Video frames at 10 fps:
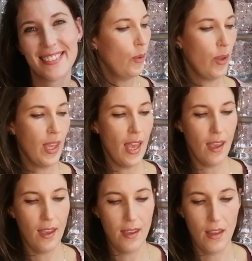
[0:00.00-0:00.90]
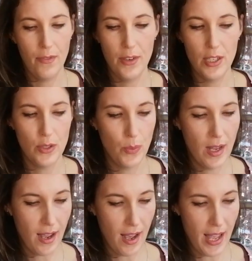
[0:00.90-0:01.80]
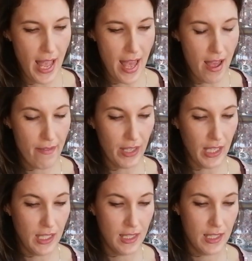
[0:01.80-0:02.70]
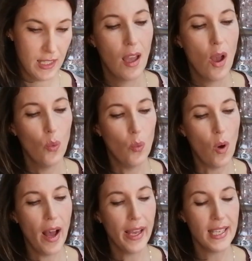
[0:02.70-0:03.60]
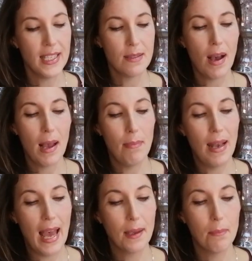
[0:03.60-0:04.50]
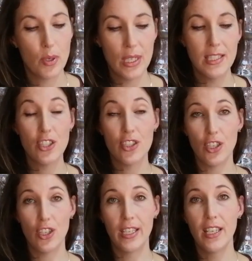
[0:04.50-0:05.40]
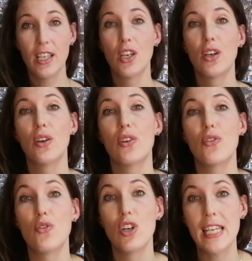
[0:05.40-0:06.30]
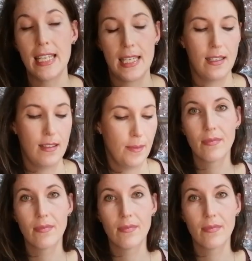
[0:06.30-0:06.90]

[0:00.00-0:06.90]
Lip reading: Okay, the first one I have is, why is my Black Prince turning green?